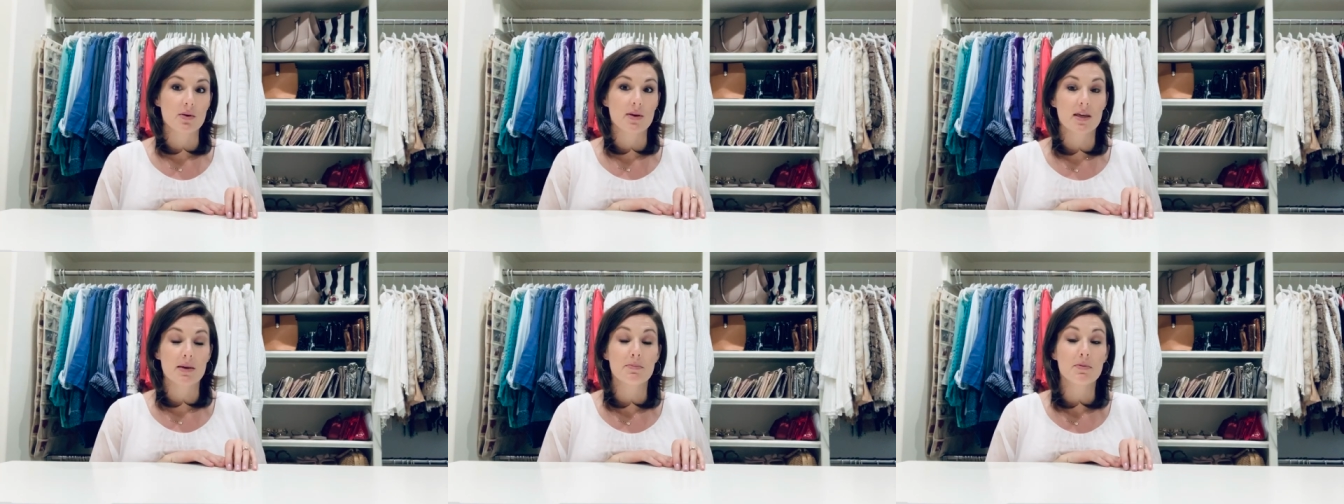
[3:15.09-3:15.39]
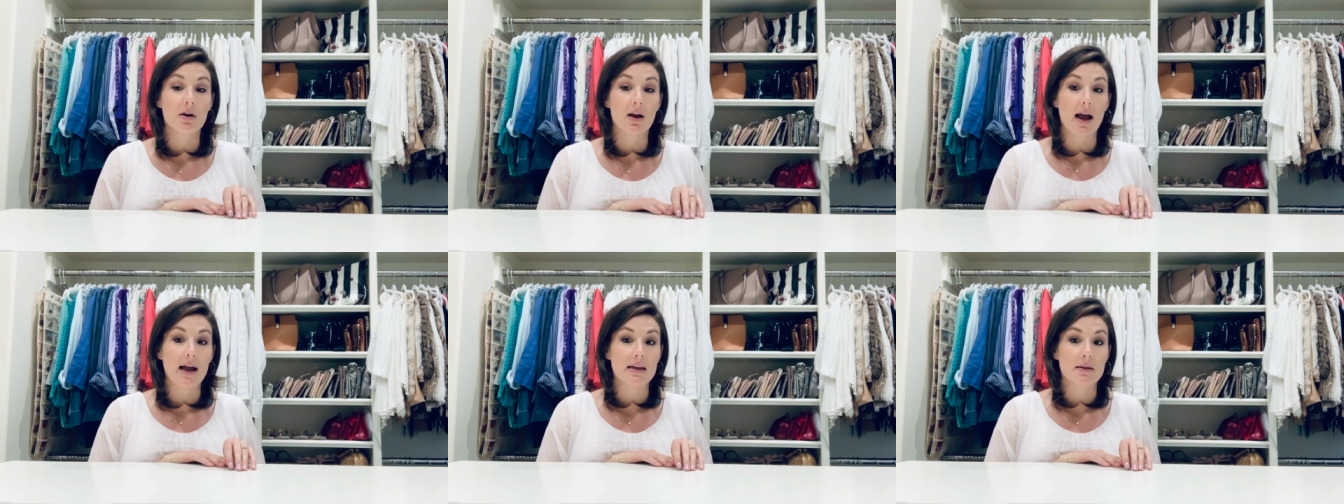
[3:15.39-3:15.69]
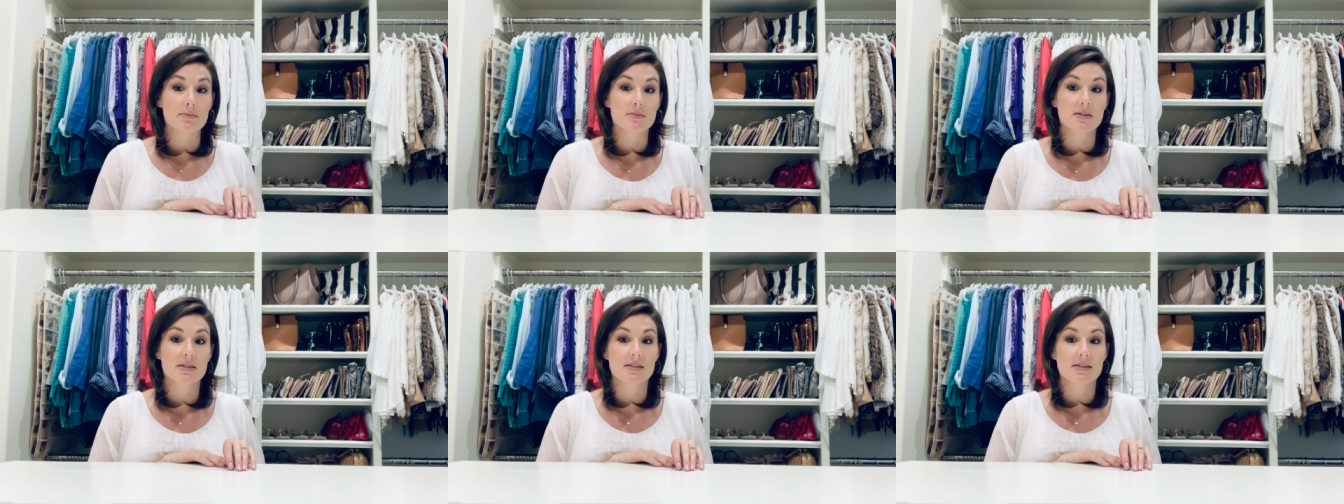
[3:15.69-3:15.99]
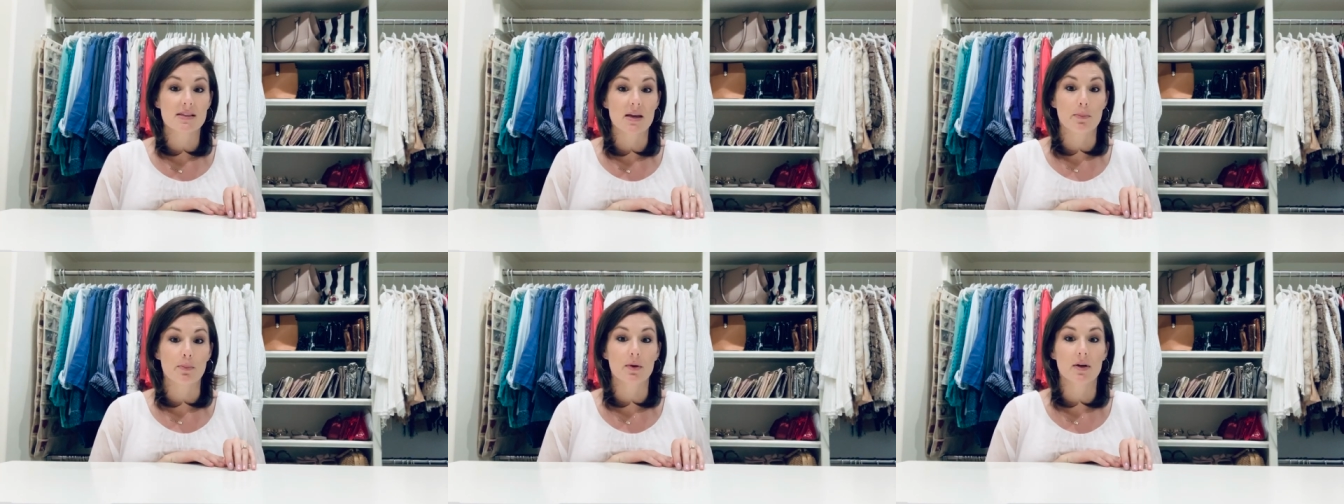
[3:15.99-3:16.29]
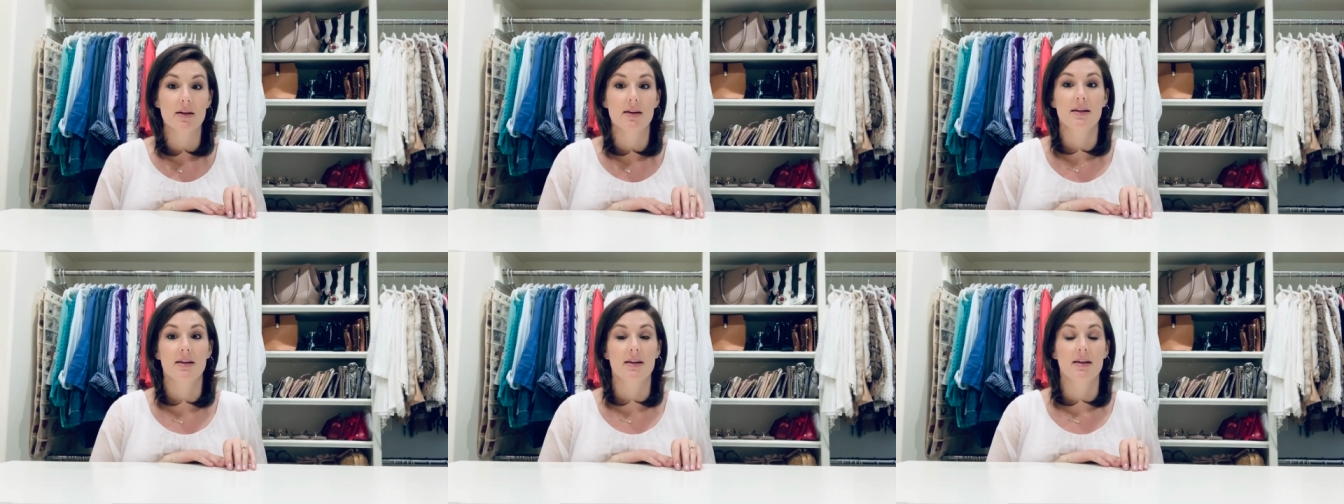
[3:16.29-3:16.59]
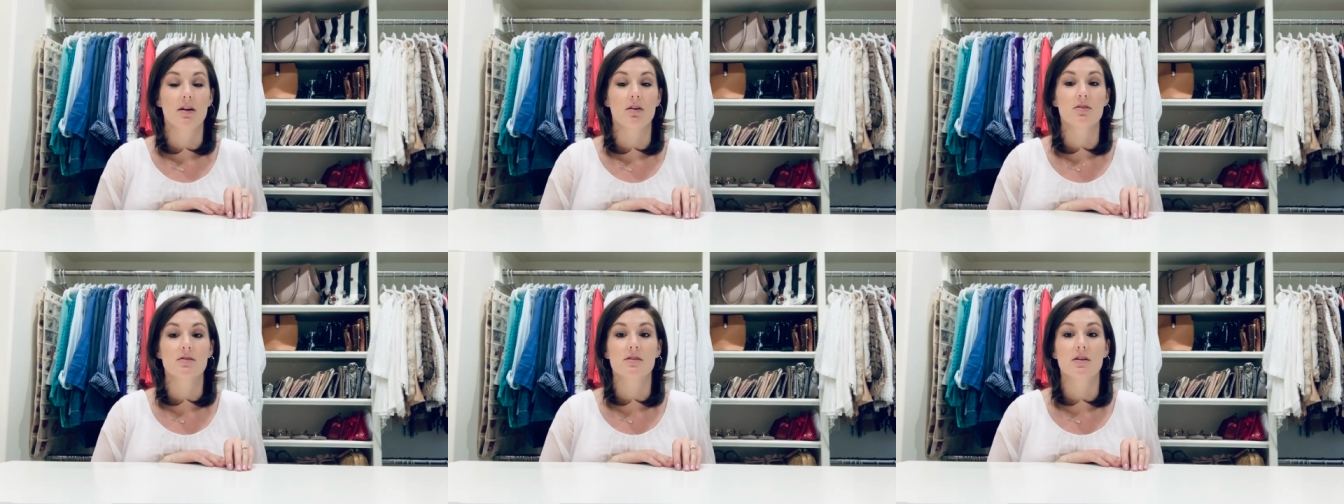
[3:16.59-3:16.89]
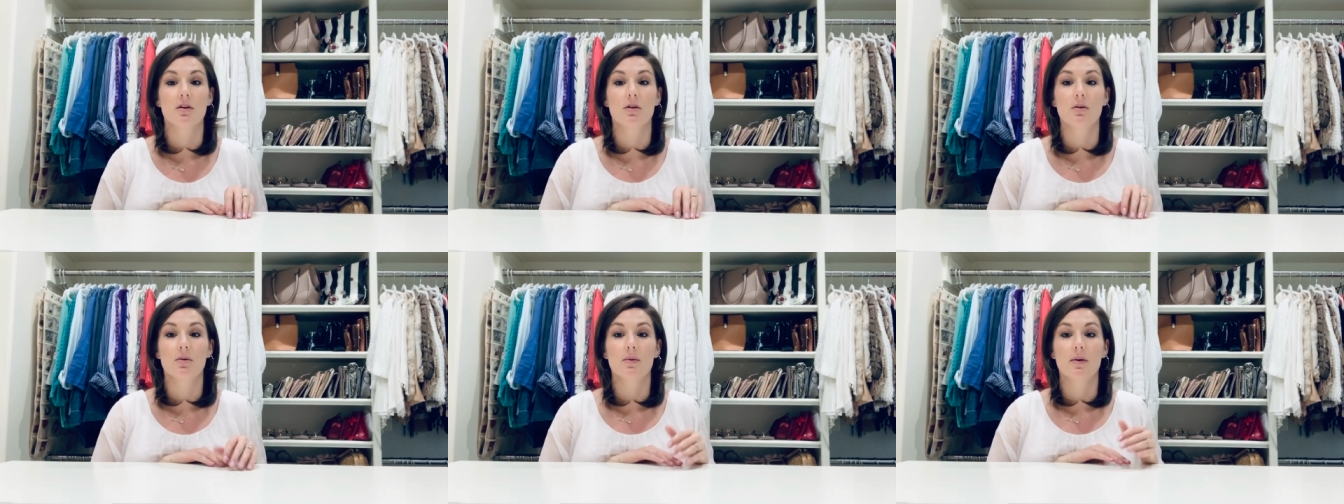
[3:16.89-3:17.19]
keep your items separate and it
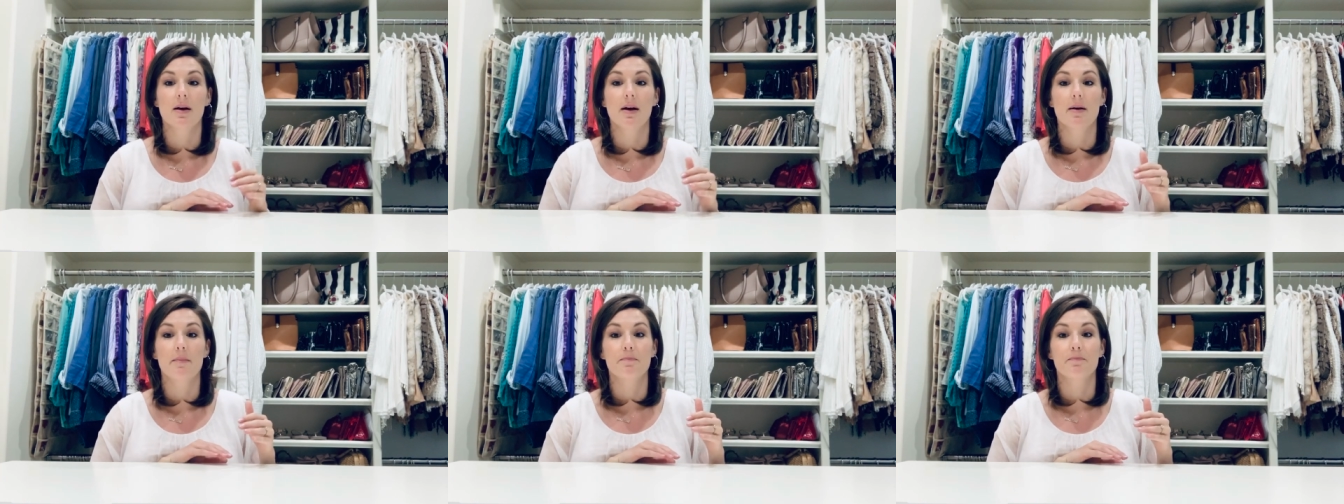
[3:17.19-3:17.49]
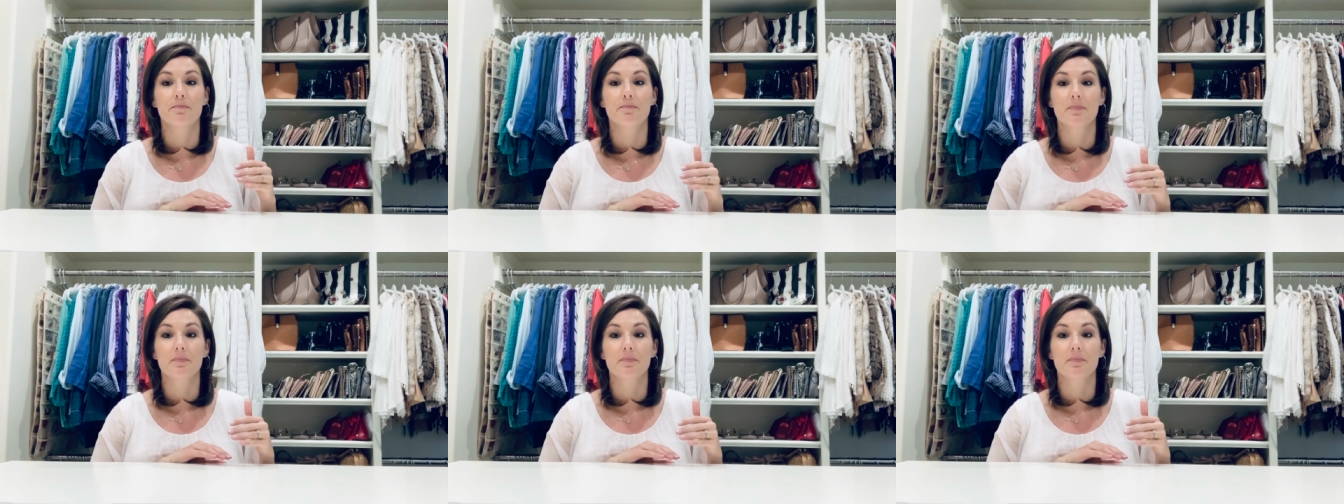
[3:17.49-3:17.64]
also um,